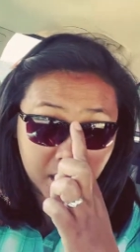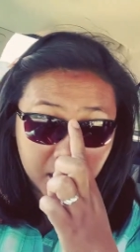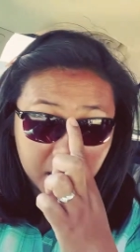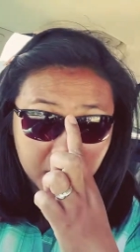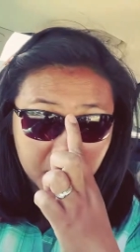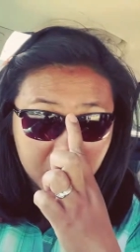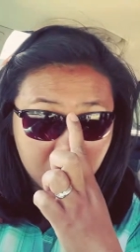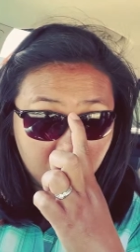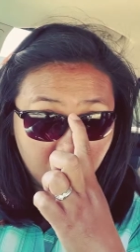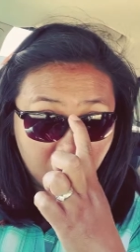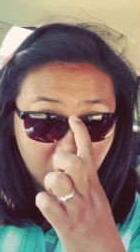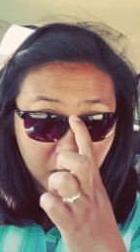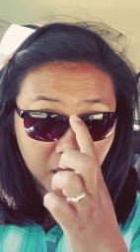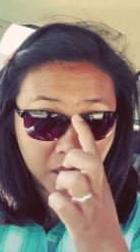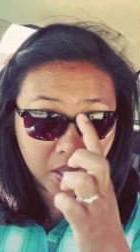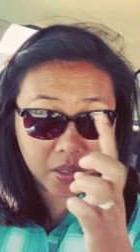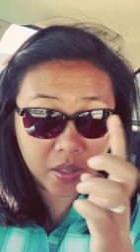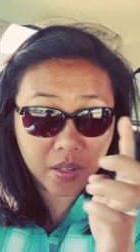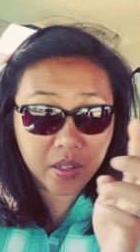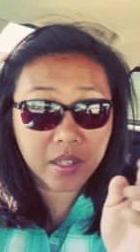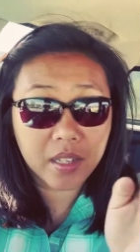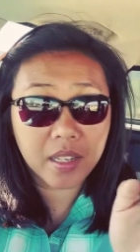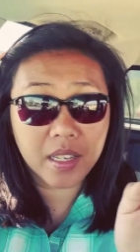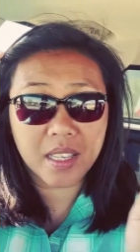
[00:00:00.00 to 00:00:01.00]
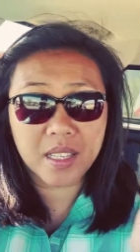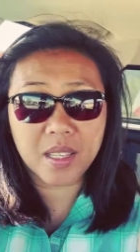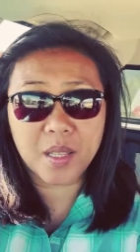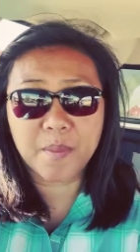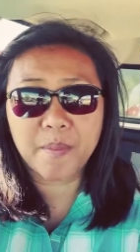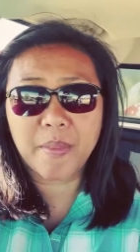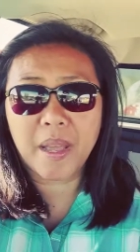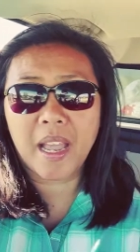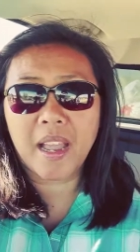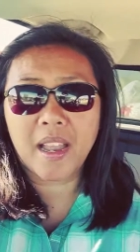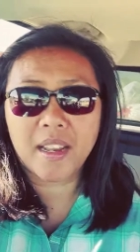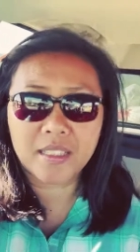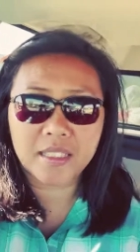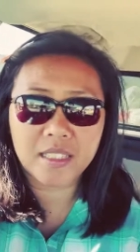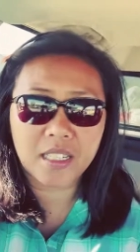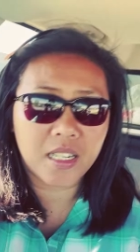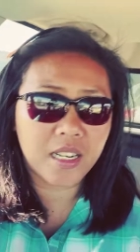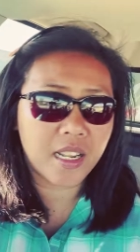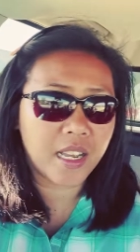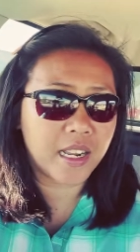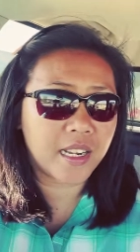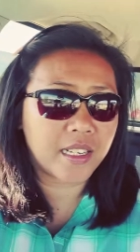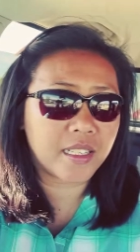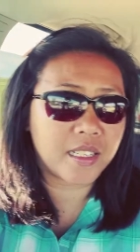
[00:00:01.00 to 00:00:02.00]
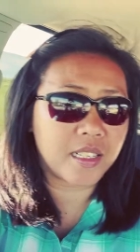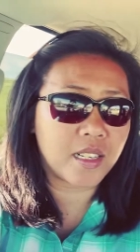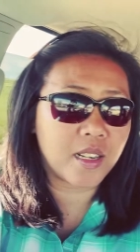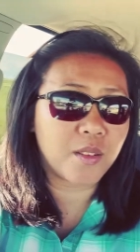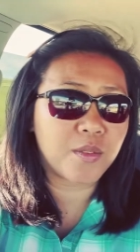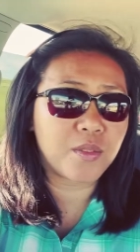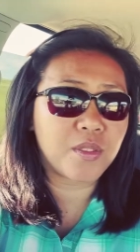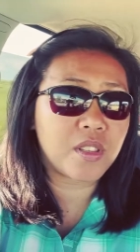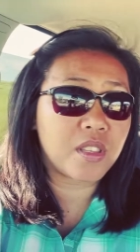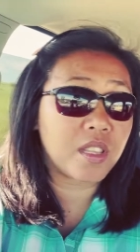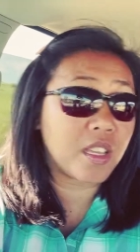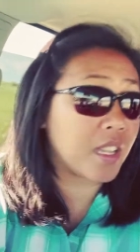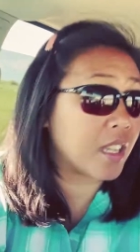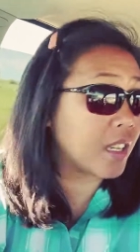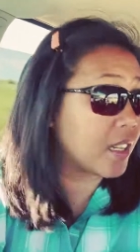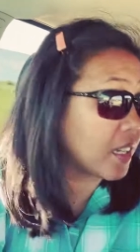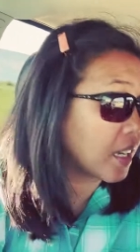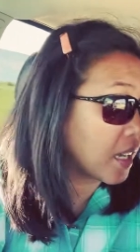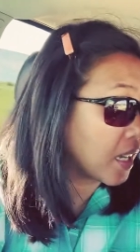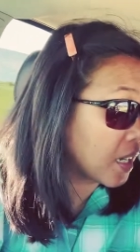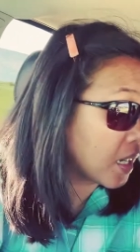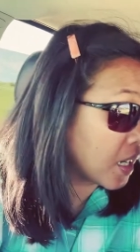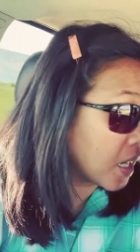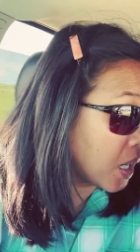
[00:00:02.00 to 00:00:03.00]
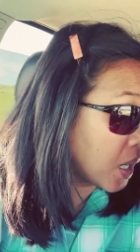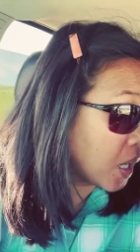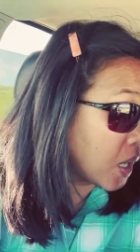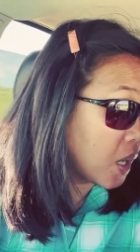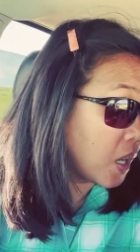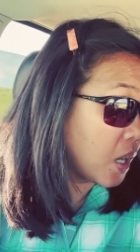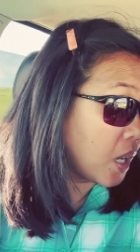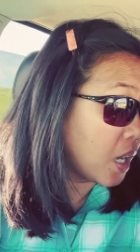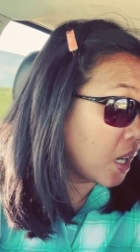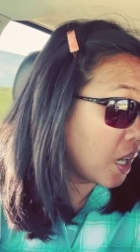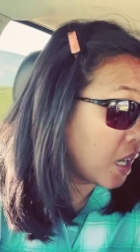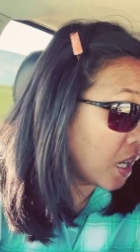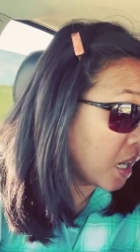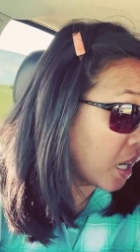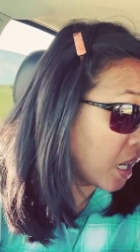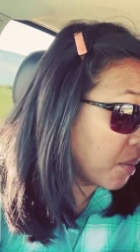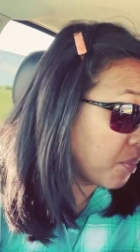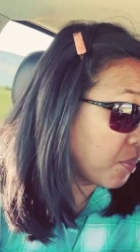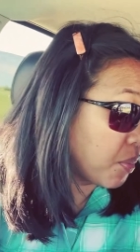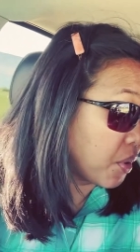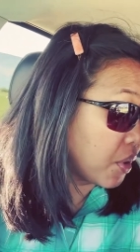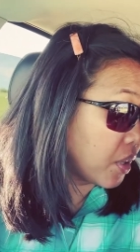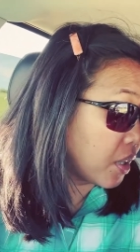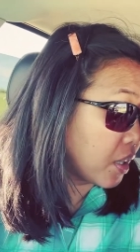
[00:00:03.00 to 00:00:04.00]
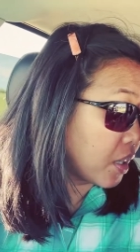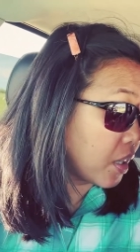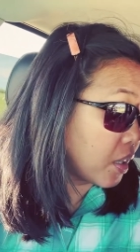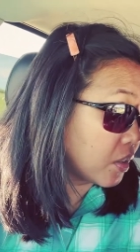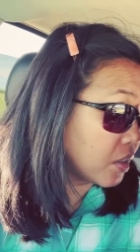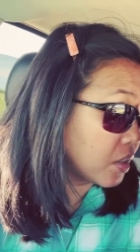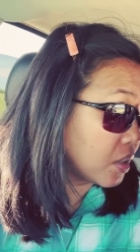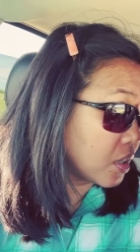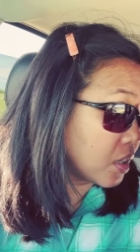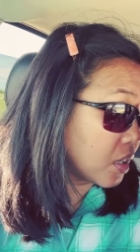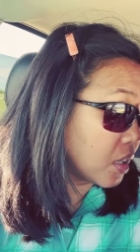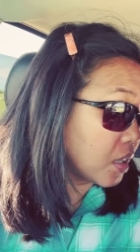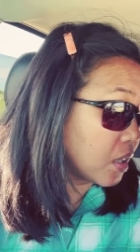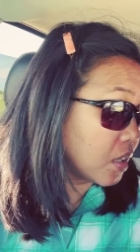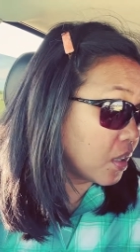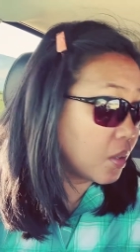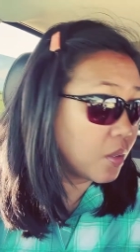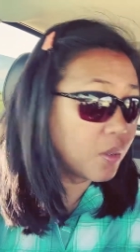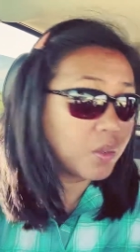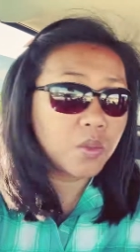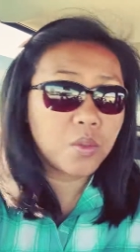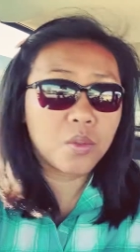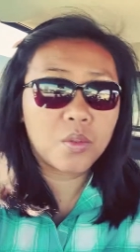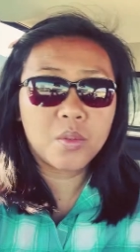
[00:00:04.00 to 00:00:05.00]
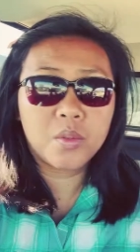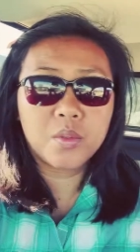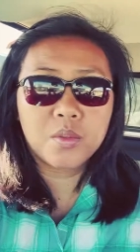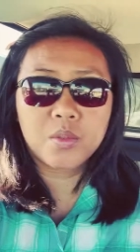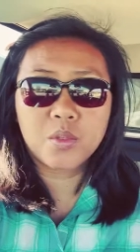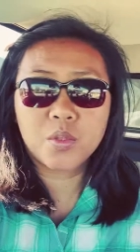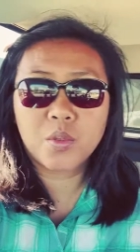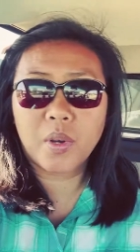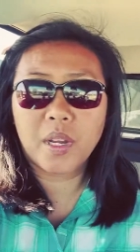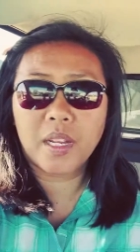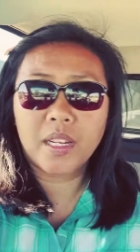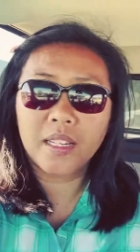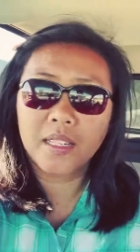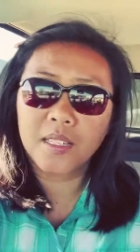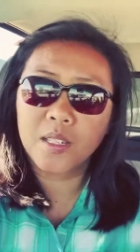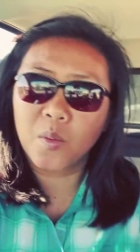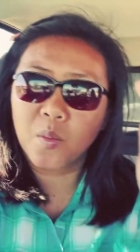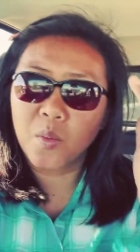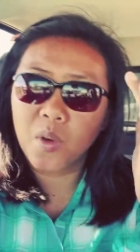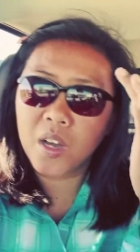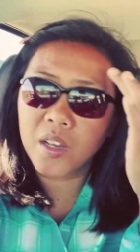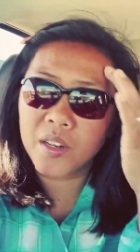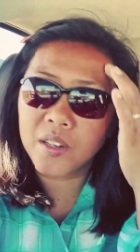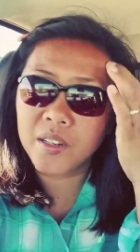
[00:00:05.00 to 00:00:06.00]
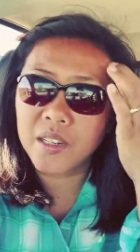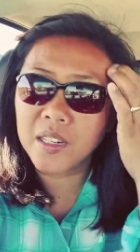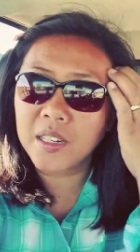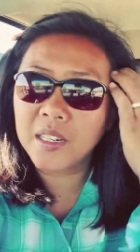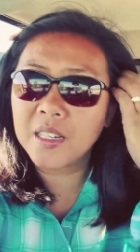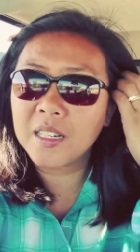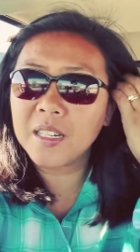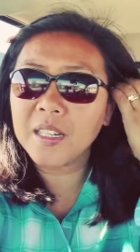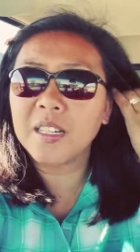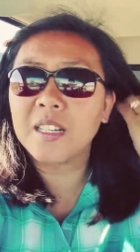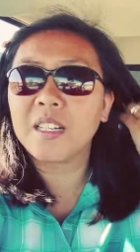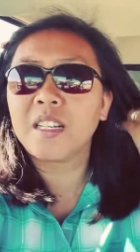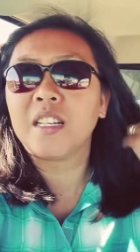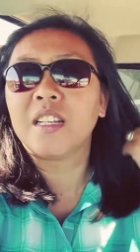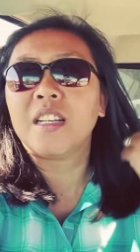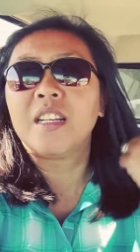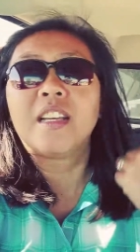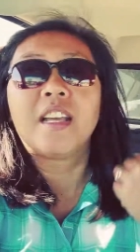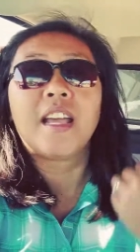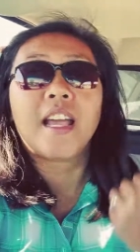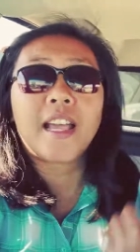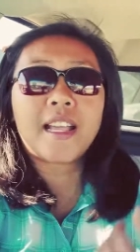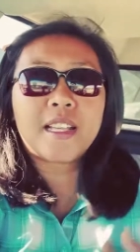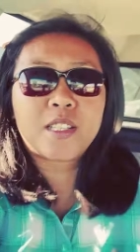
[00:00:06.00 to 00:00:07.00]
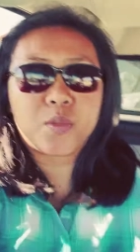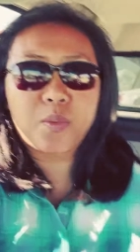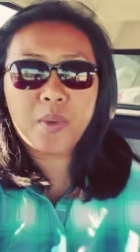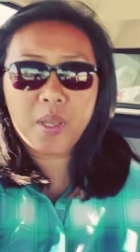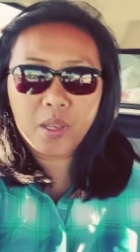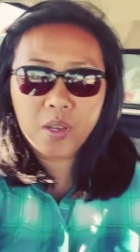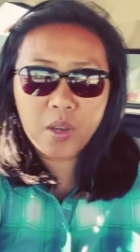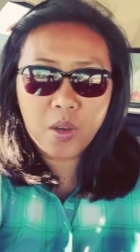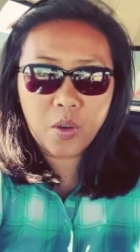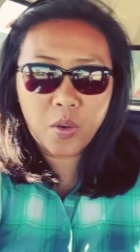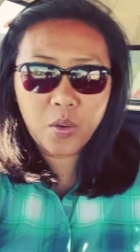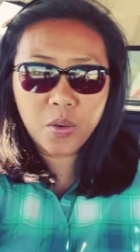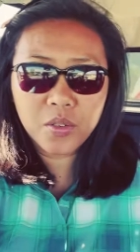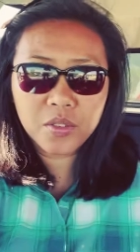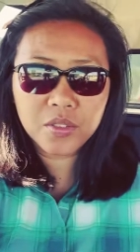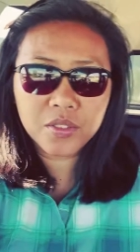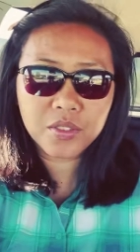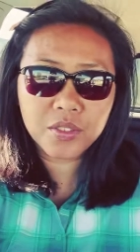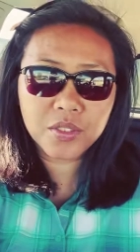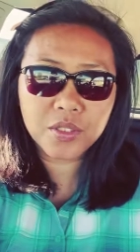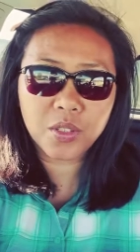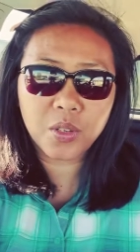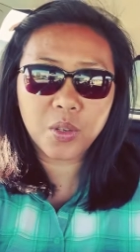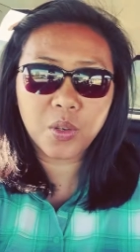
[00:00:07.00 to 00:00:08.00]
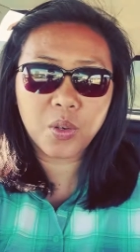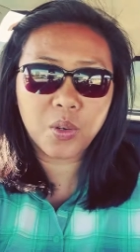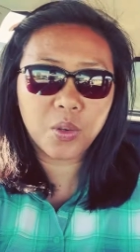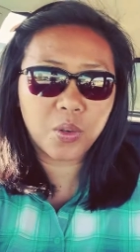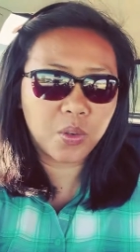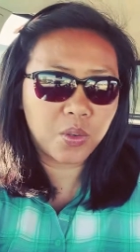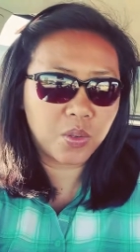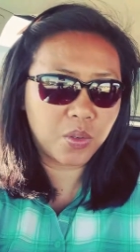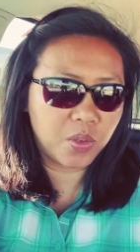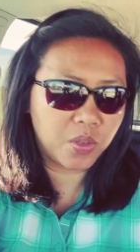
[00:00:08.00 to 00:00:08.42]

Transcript: the trailer at the back the light and everything and and putting out uh, draining the water as we go so